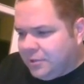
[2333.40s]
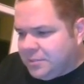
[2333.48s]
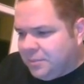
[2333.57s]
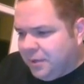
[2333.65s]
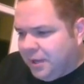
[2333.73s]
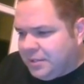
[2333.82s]

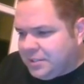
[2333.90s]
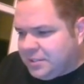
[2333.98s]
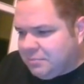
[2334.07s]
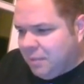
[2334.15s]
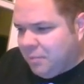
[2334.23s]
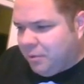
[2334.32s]

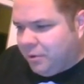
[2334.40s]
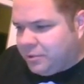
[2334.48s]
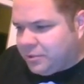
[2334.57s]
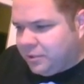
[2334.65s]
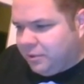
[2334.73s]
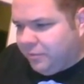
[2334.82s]
response to my
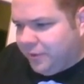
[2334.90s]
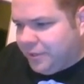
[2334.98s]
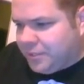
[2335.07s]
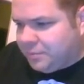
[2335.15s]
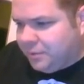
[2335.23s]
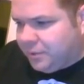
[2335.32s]
post on
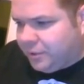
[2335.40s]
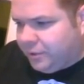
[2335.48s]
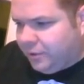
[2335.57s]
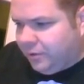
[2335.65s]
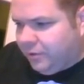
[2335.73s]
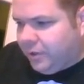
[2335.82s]
Facebook
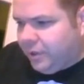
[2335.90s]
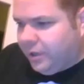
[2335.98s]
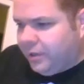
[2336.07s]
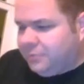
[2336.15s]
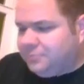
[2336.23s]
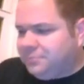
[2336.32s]
earlier
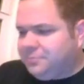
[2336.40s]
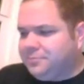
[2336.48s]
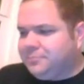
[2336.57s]
tonight.